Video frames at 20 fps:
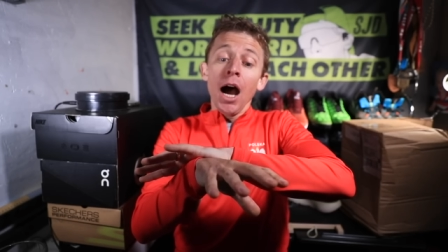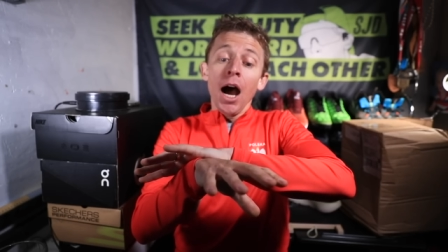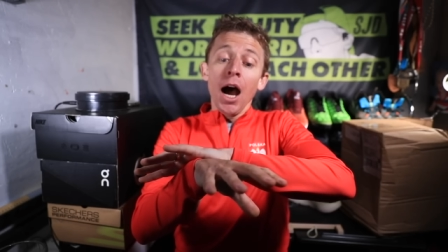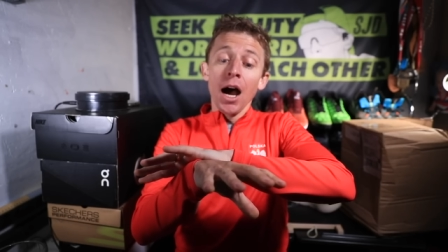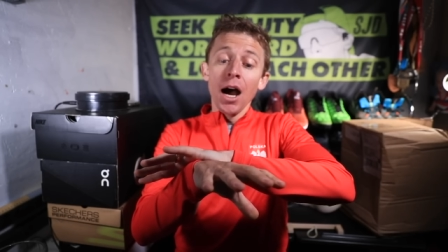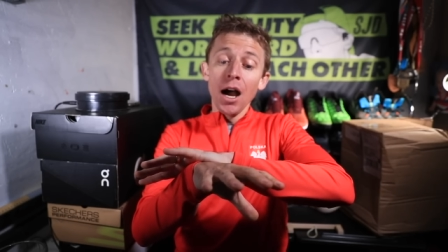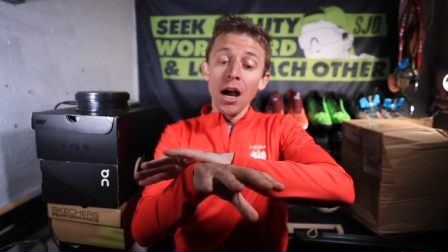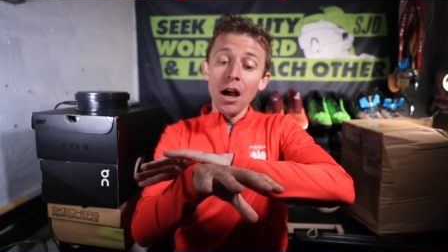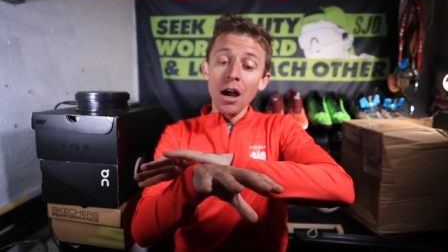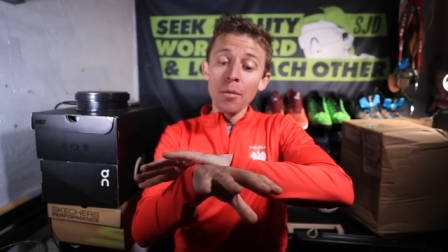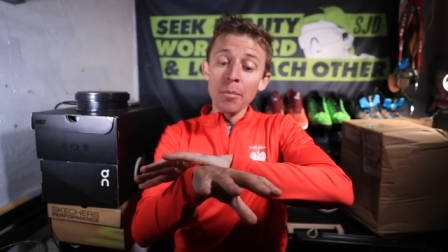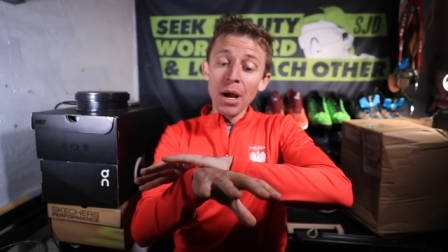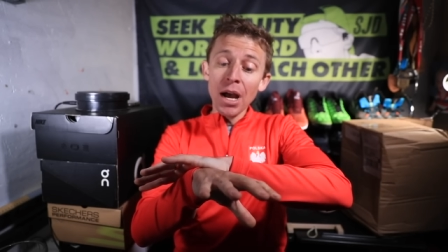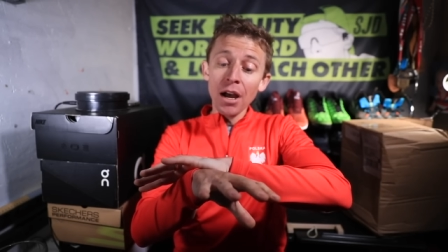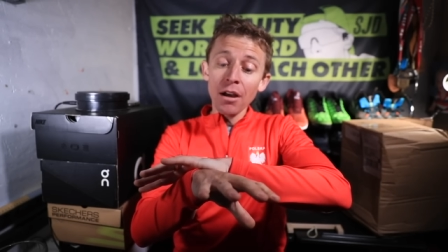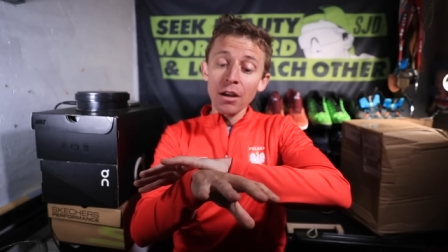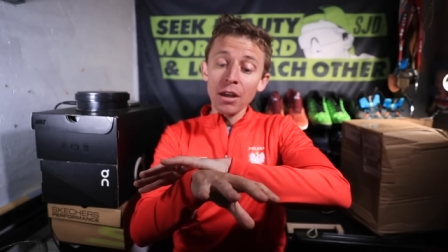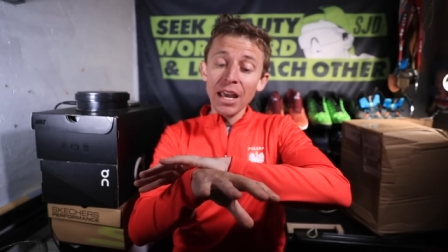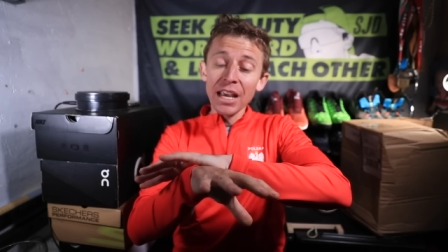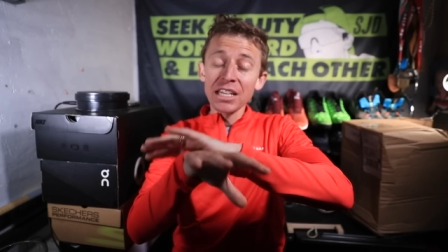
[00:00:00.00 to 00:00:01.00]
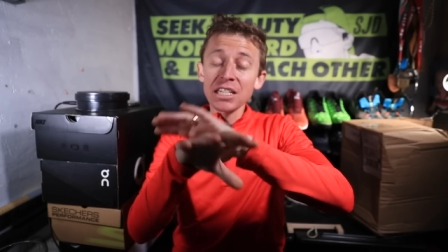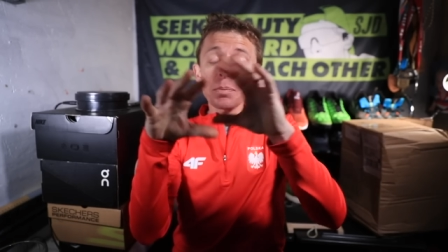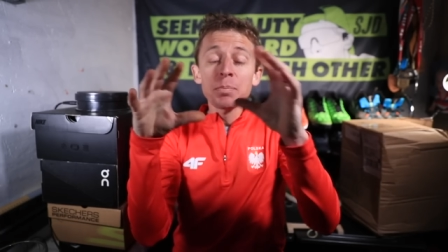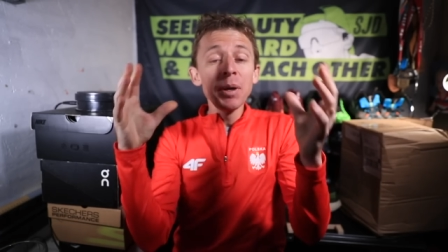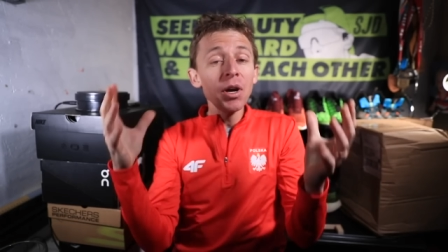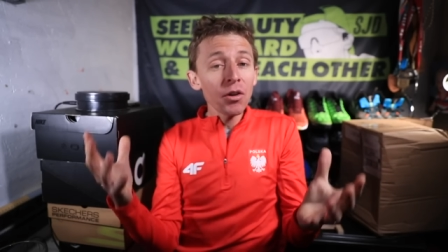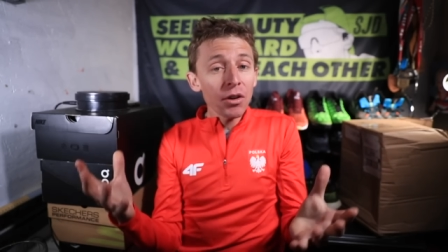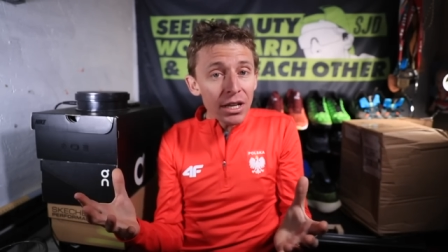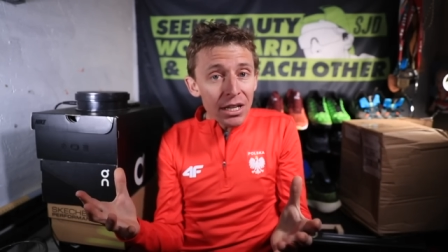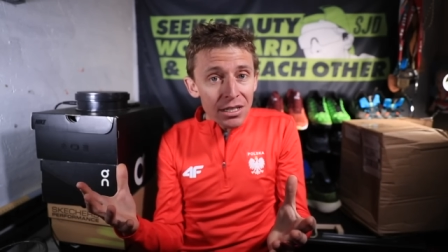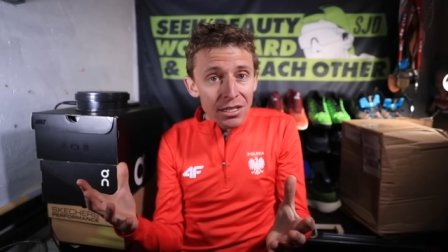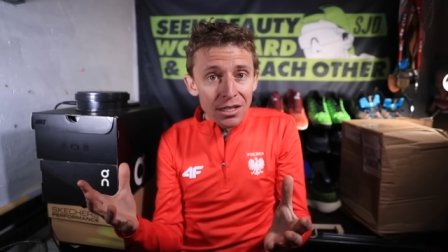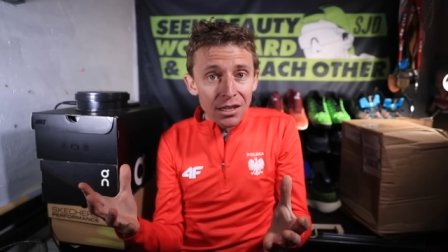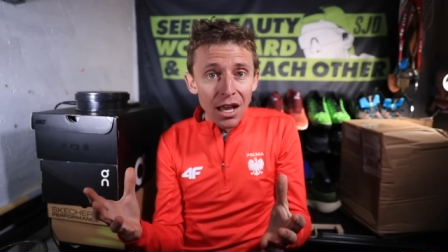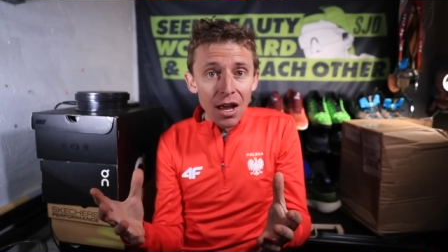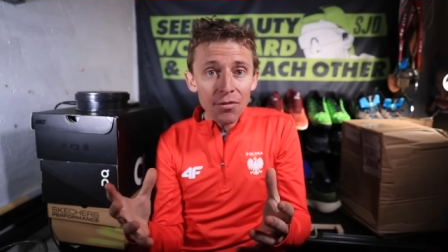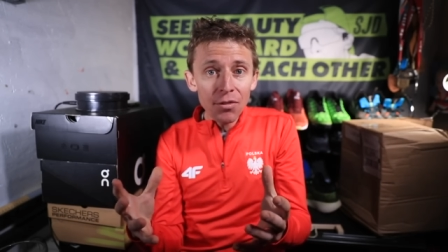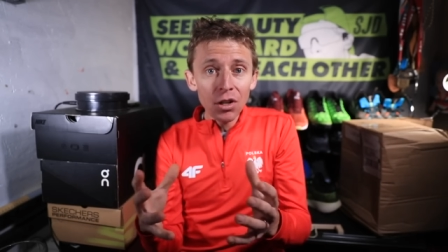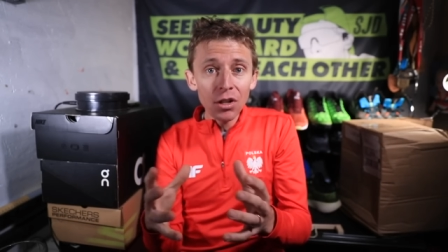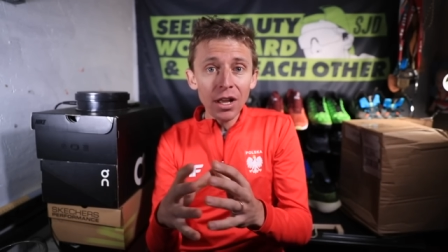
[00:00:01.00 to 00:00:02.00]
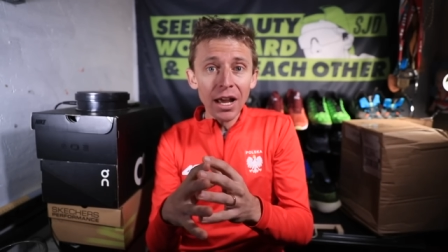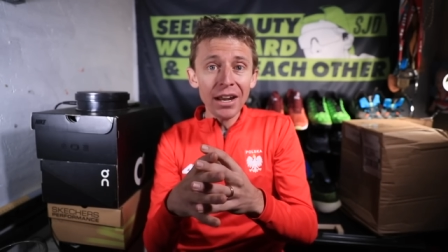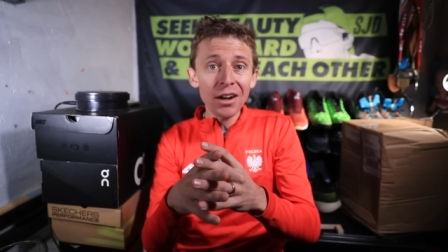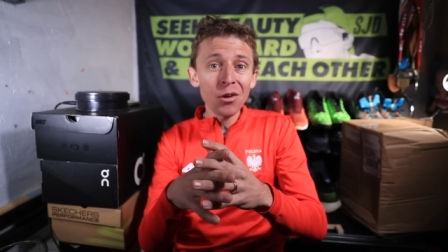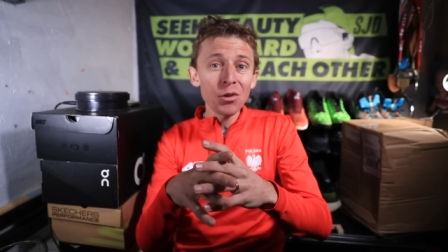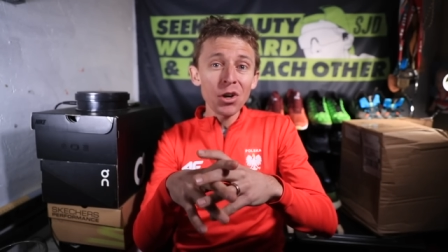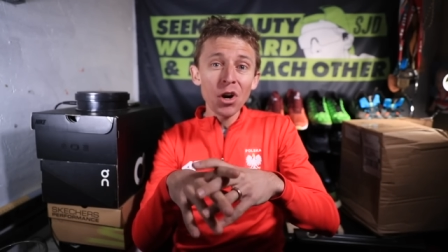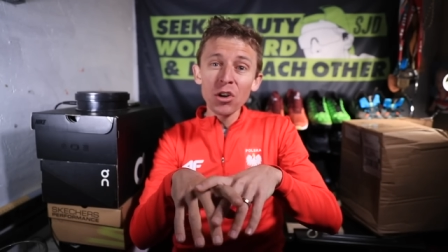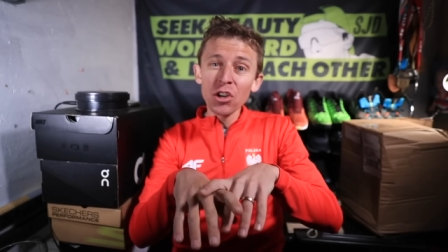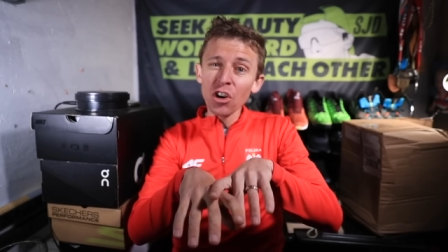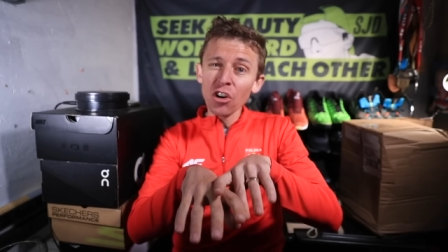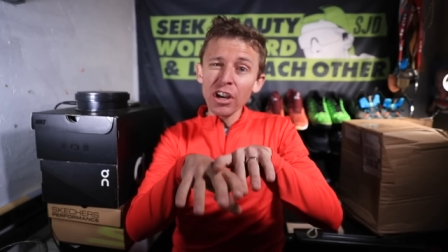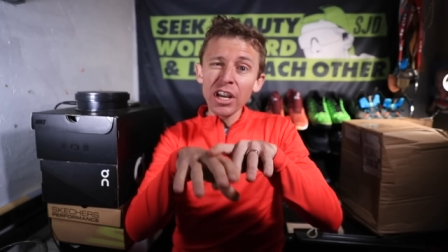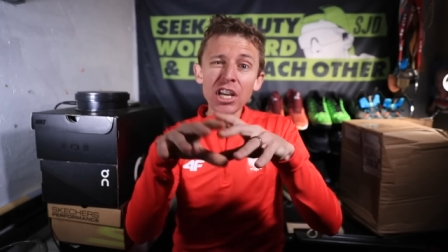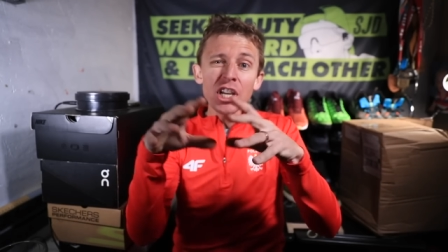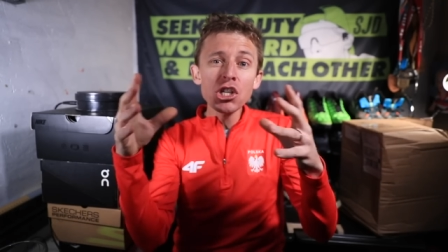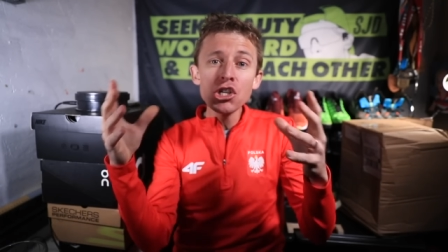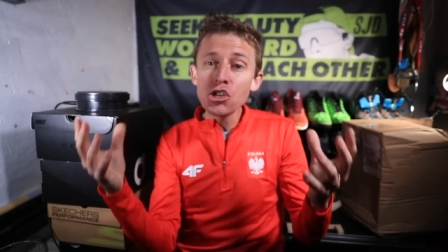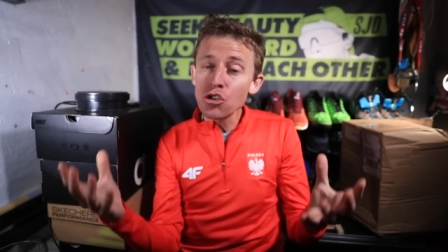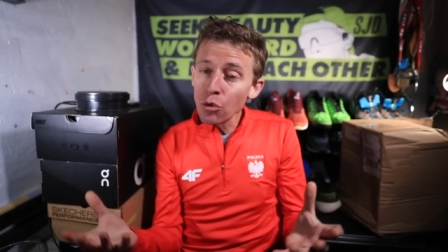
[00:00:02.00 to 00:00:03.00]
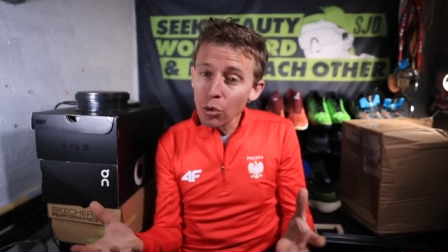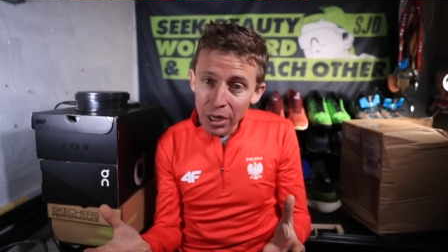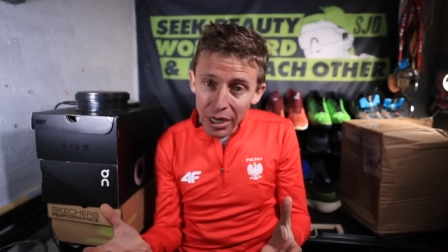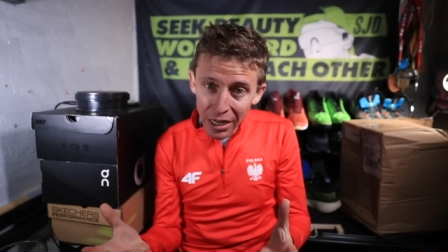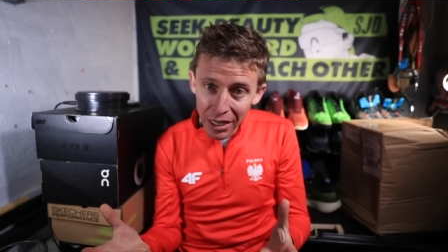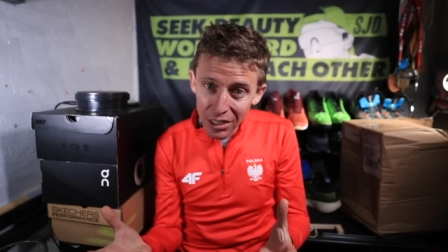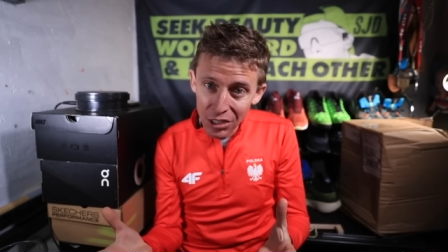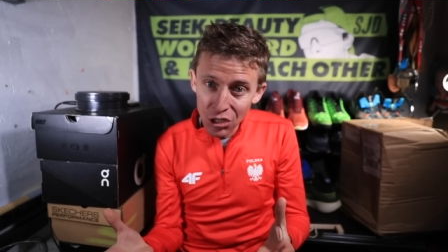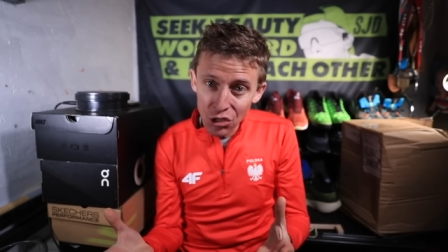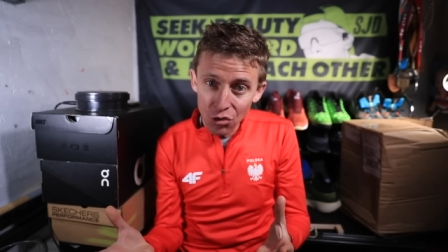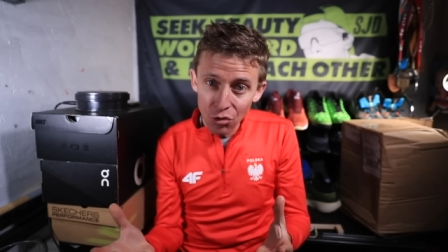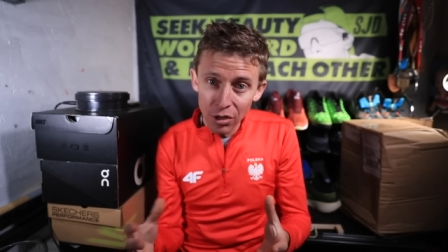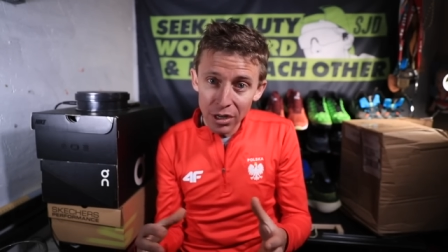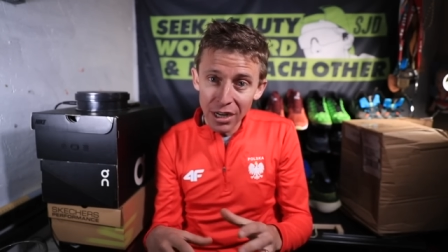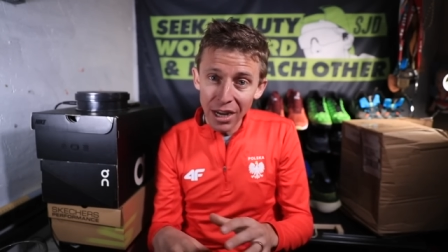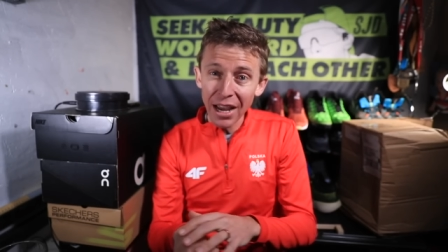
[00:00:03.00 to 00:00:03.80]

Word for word: um, experience level. I don't know your injury history.